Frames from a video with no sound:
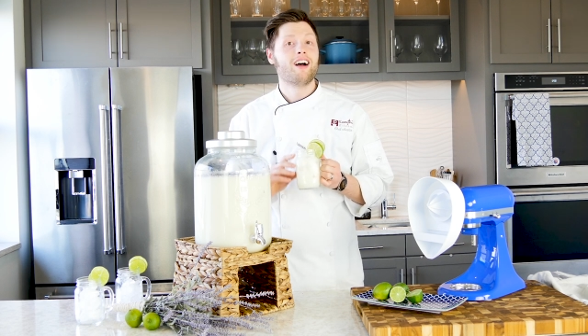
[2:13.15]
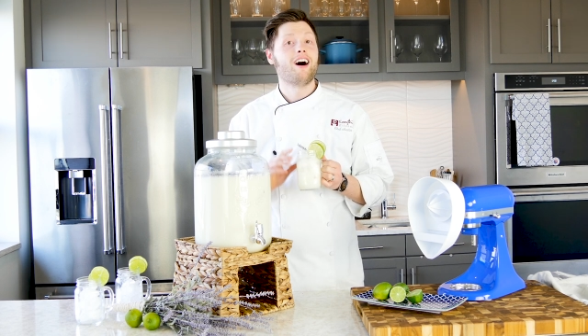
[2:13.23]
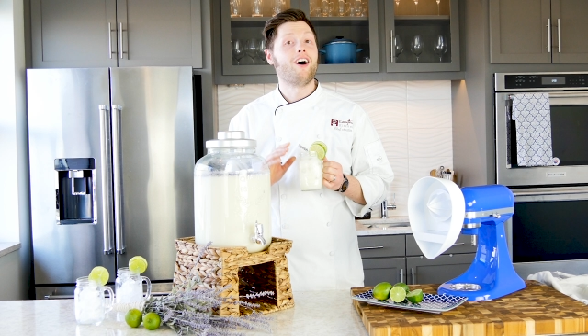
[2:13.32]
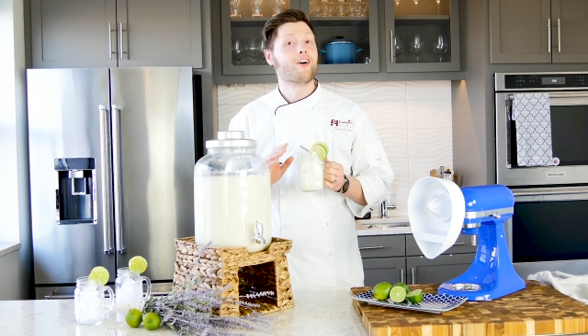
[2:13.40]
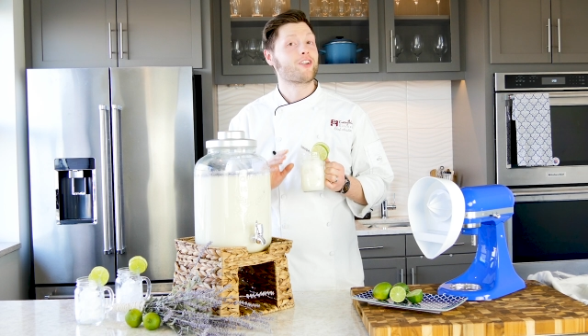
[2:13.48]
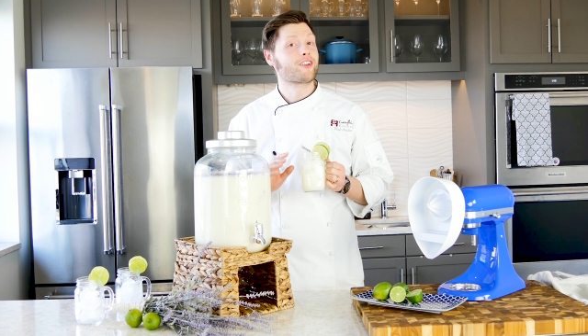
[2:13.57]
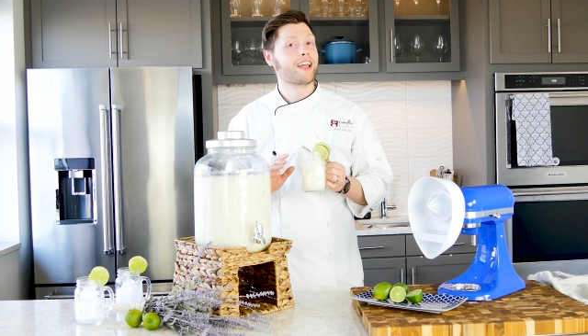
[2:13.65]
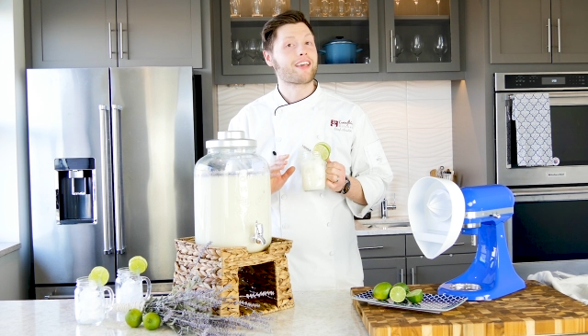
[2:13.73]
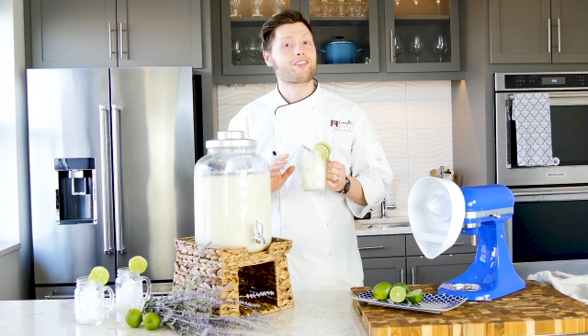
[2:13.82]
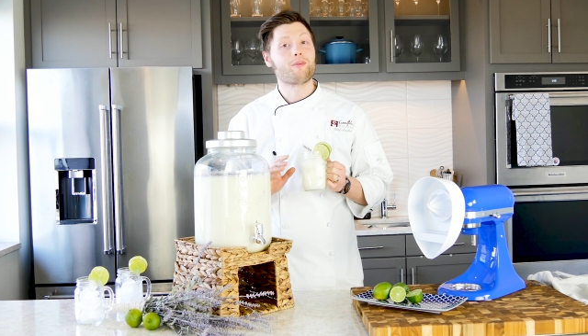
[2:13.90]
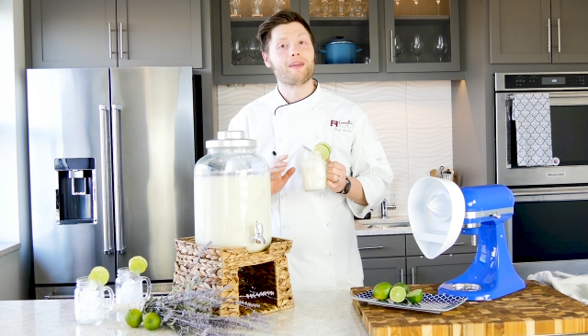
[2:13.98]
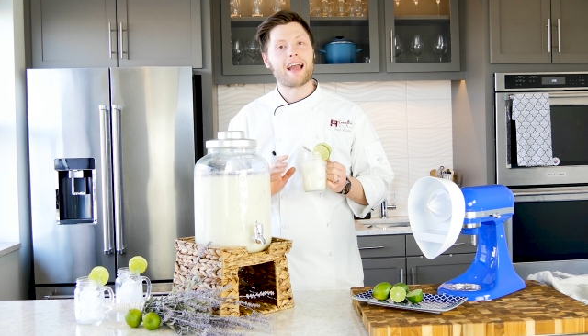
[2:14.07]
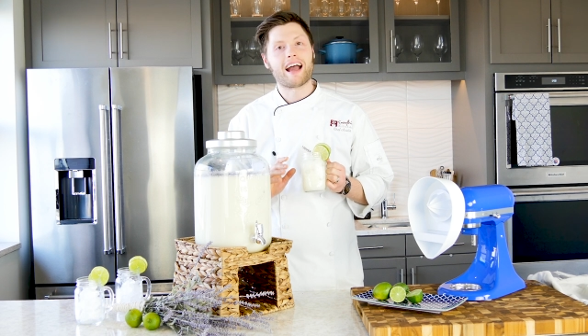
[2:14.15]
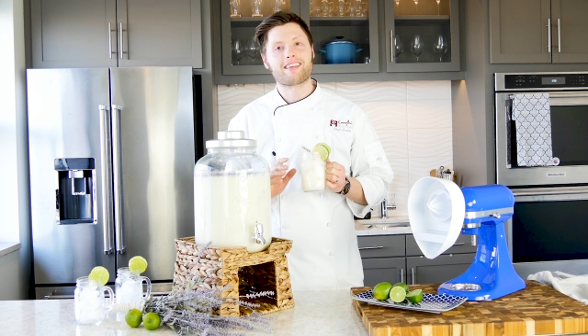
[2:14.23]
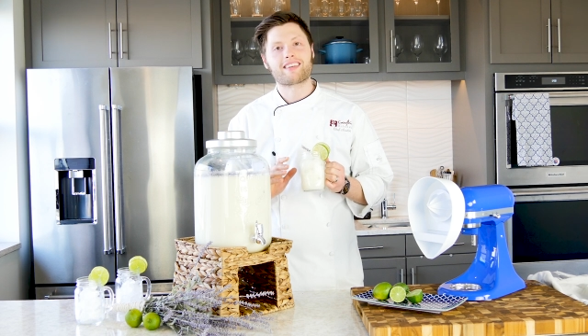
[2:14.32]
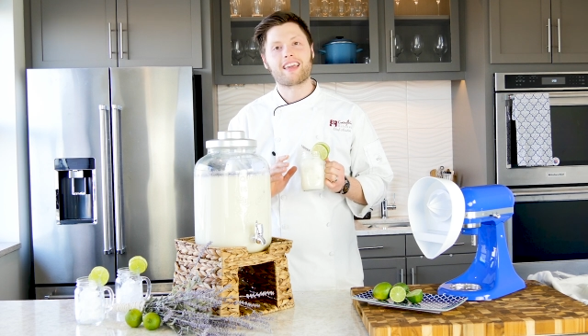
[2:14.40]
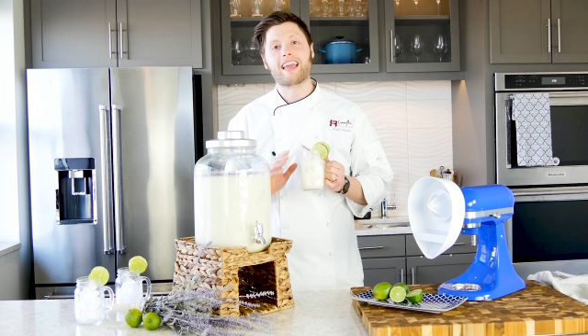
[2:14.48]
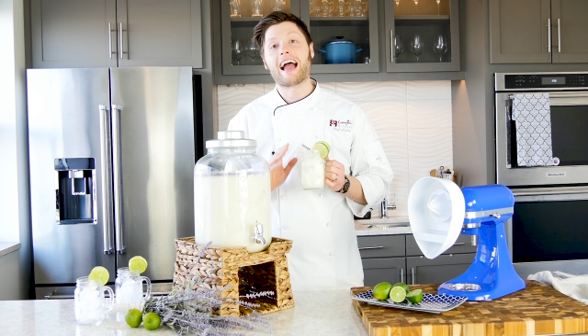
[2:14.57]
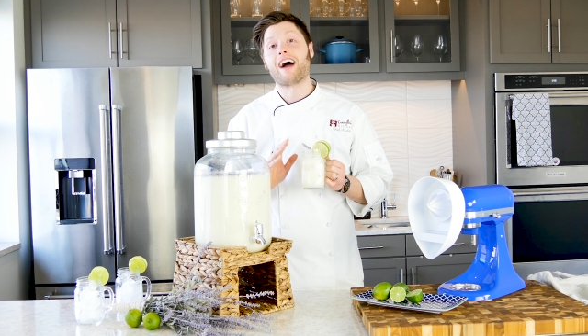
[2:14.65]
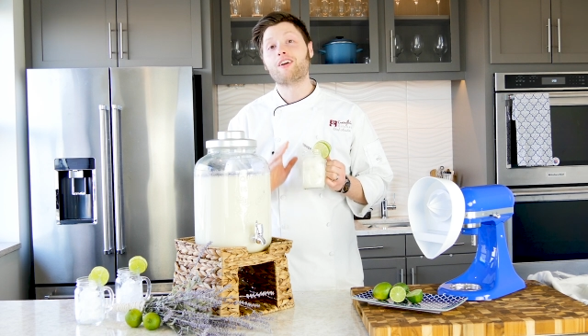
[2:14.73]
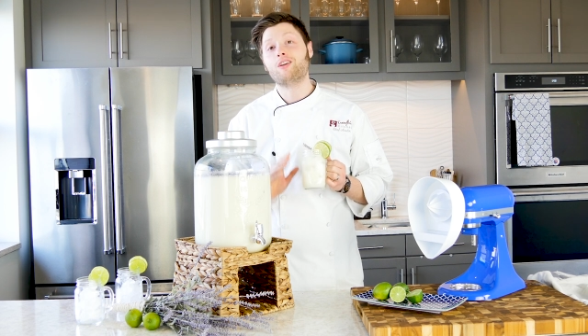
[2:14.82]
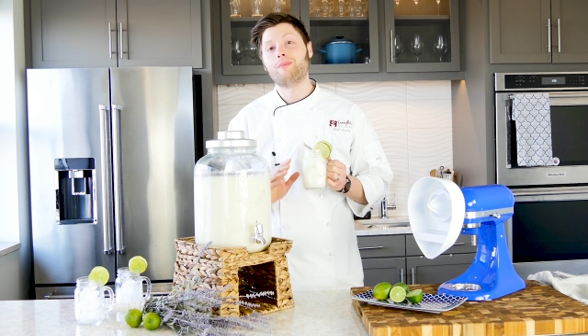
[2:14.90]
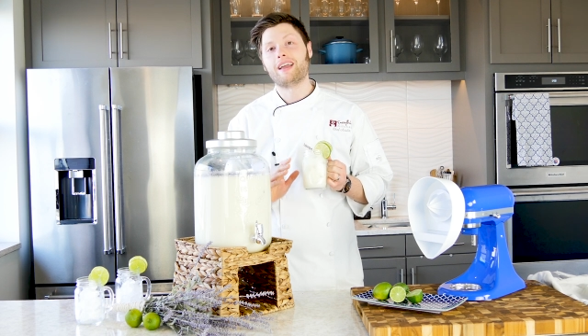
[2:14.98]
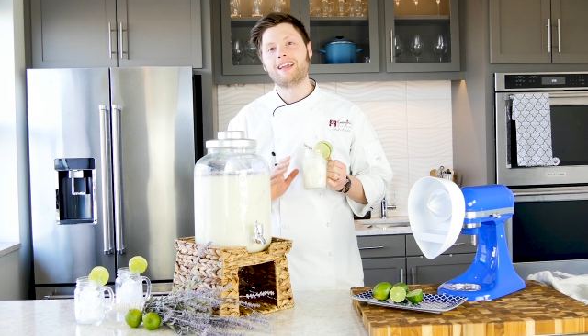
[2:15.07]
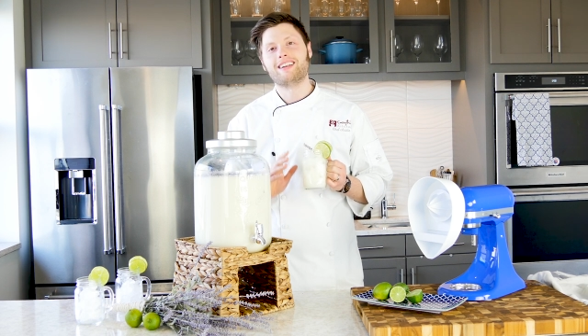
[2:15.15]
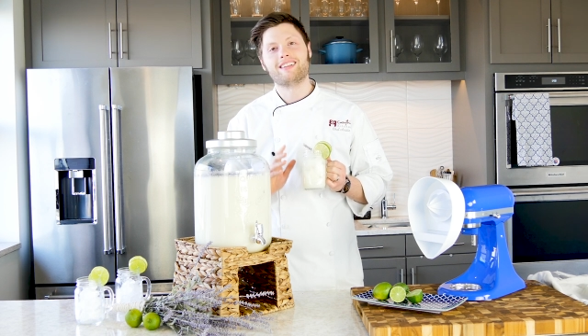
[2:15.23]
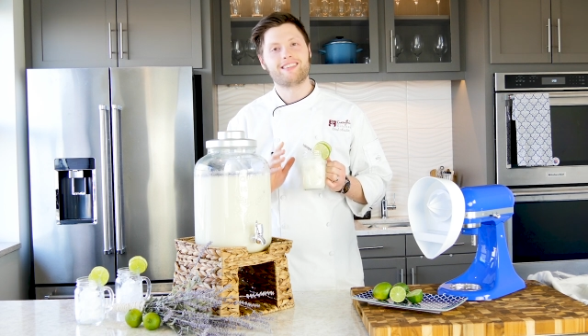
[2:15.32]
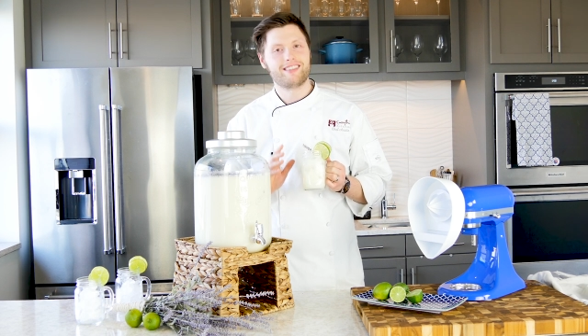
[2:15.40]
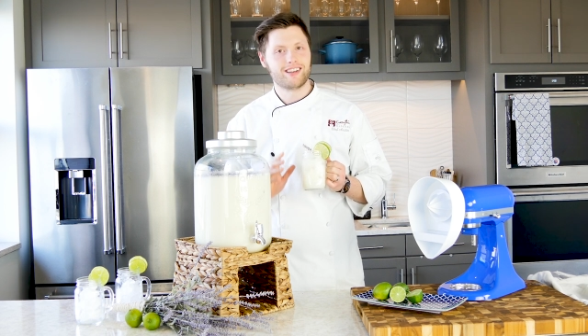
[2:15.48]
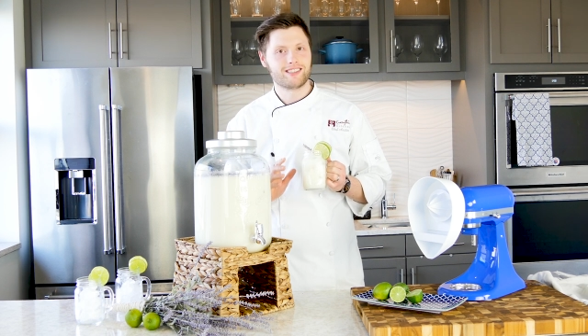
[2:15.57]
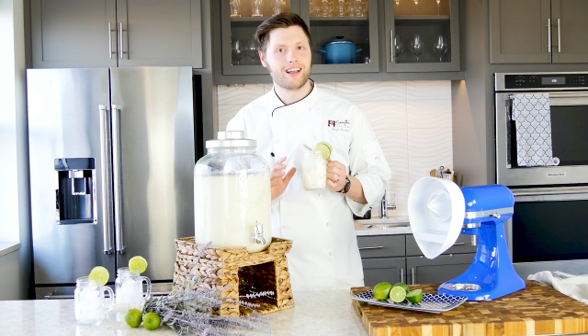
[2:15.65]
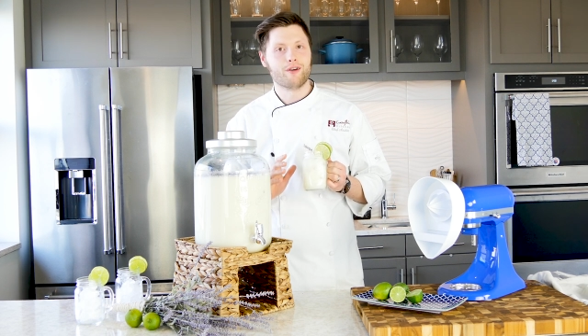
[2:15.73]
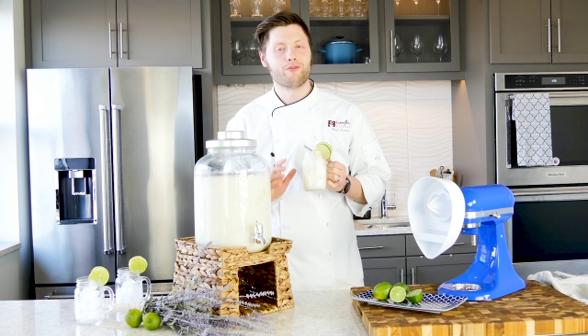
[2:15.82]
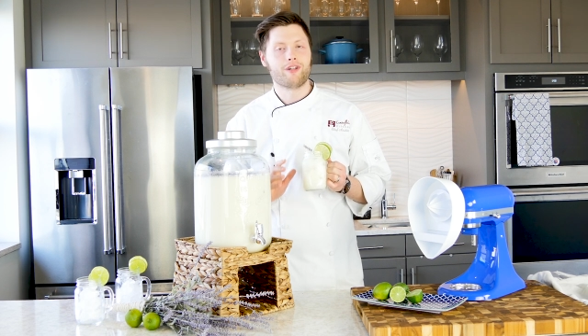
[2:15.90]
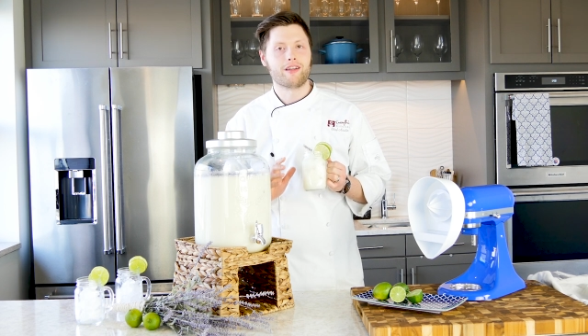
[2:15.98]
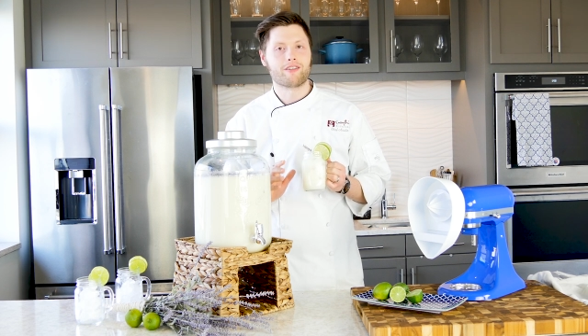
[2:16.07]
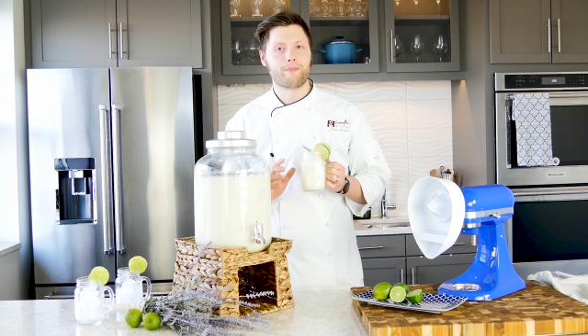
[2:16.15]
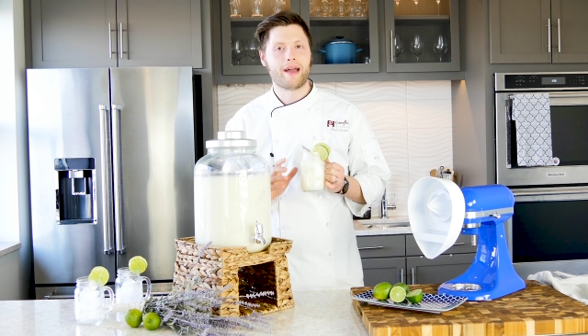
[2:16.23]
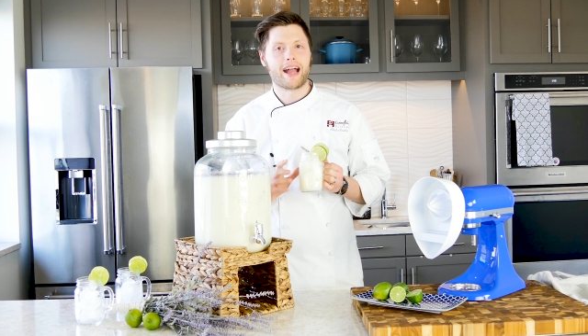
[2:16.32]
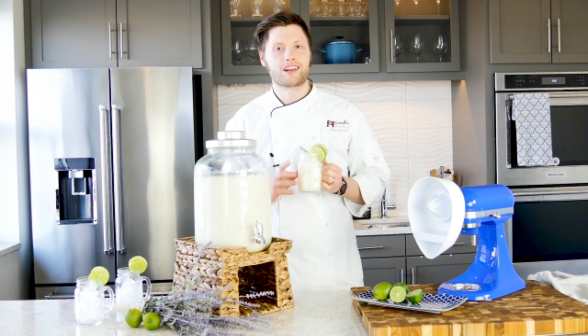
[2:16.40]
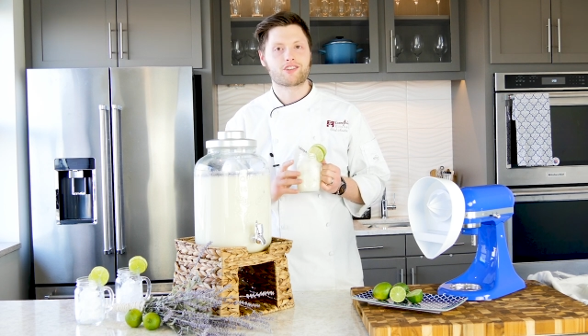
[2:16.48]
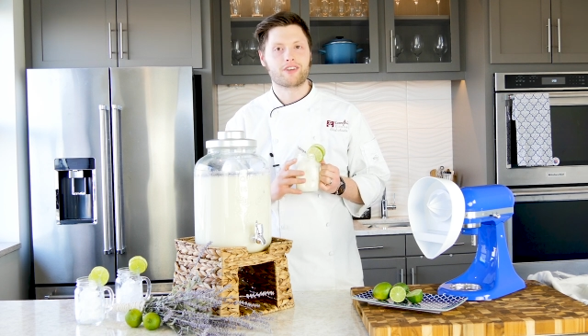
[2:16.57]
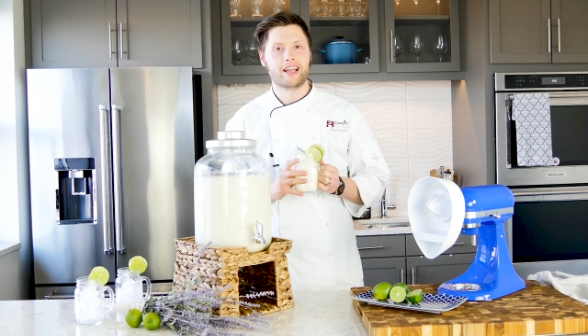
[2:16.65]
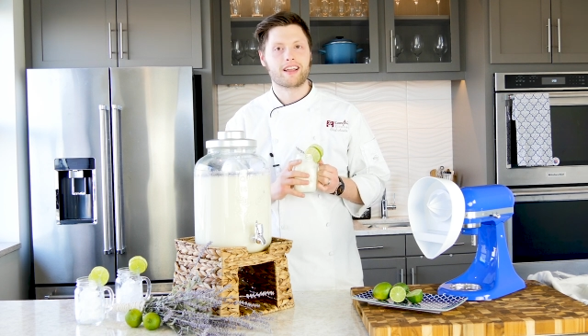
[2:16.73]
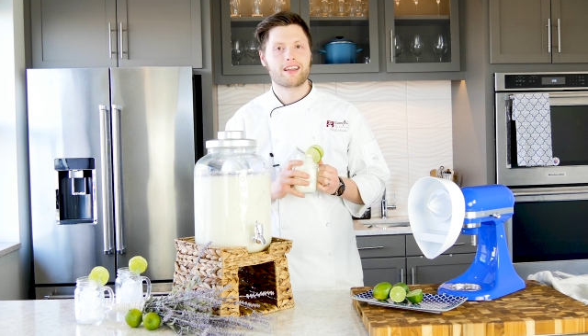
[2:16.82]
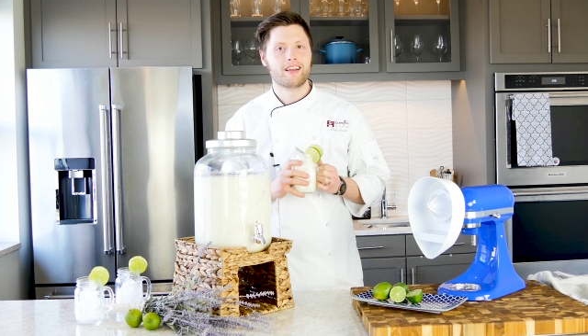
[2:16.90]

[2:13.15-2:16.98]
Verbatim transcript: All your guests will be asking how you made such a flavor-packed drink.